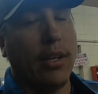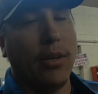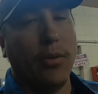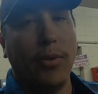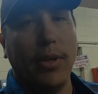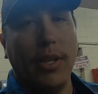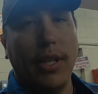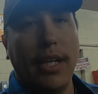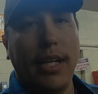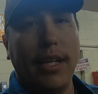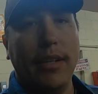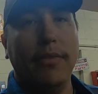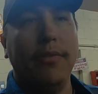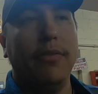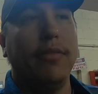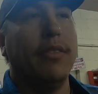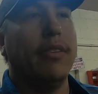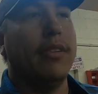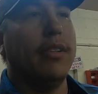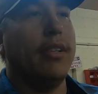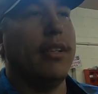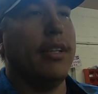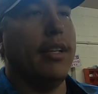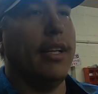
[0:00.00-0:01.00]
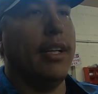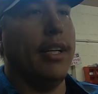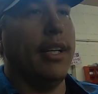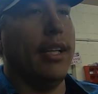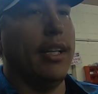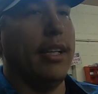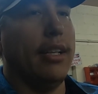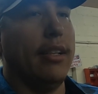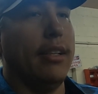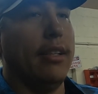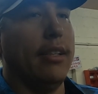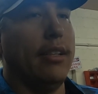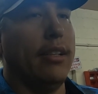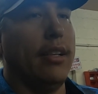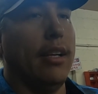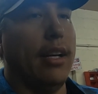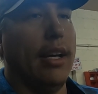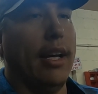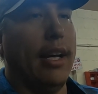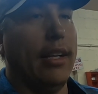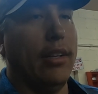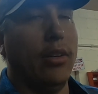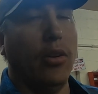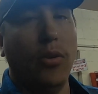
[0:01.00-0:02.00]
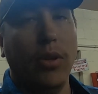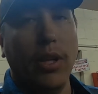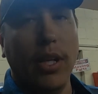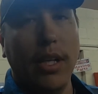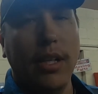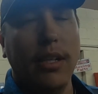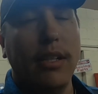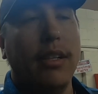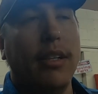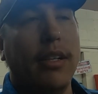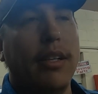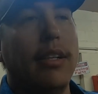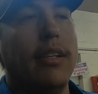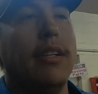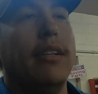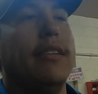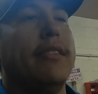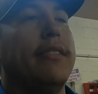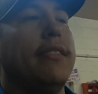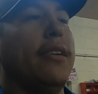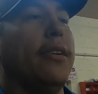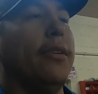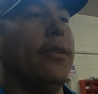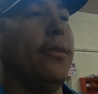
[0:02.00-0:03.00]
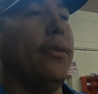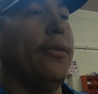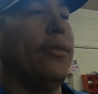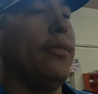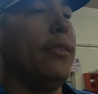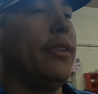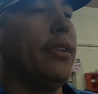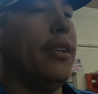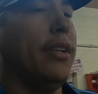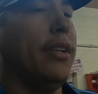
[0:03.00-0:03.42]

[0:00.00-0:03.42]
Grid Life and at NOLA. So